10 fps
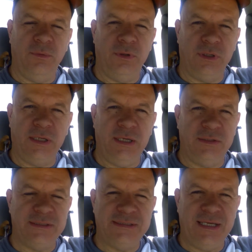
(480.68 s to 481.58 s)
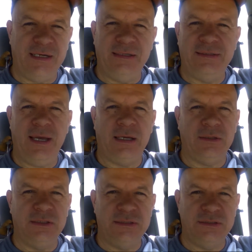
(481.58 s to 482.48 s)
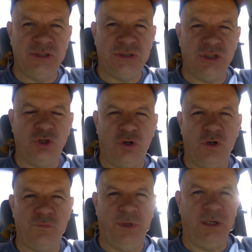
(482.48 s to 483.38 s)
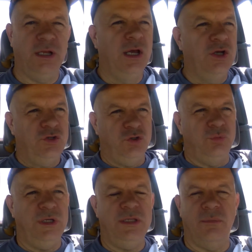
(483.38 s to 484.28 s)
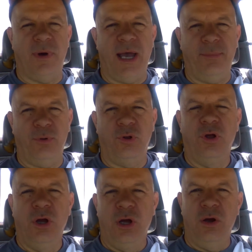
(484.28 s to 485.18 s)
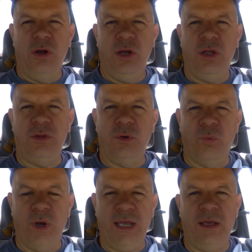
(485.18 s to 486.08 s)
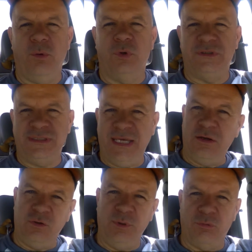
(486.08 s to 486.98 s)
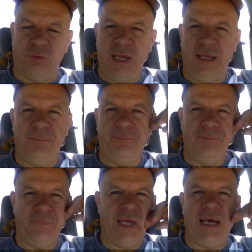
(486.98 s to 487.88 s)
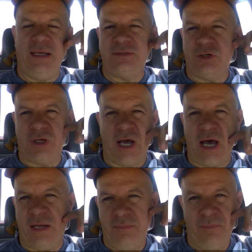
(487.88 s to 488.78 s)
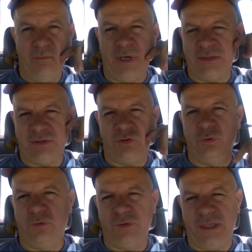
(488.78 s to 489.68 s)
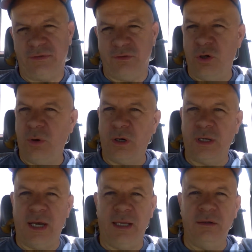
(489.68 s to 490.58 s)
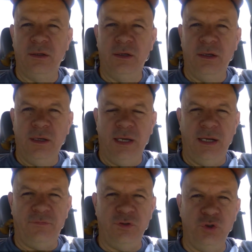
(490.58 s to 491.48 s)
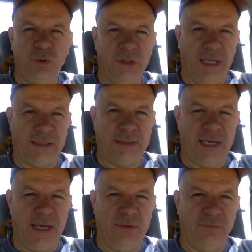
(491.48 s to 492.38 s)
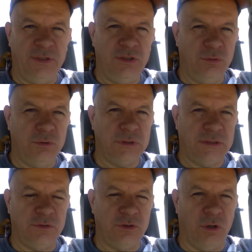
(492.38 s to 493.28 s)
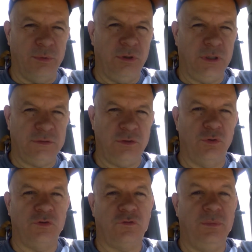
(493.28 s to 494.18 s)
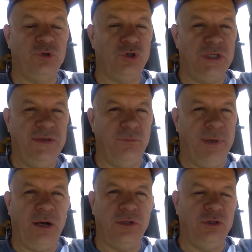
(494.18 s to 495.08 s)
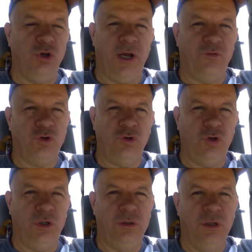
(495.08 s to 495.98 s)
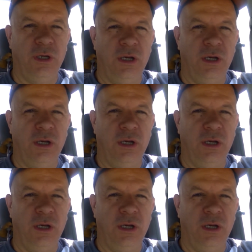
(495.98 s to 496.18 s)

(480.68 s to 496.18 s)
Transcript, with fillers: I, I, again, this is not an attack. This is just an encouragement to read the Bible in the way it was intended to be read, not as our God, but as a tool to get to know our God. And if you do it like that, then you'll get to know Him and you get to know the scriptures even better than you ever could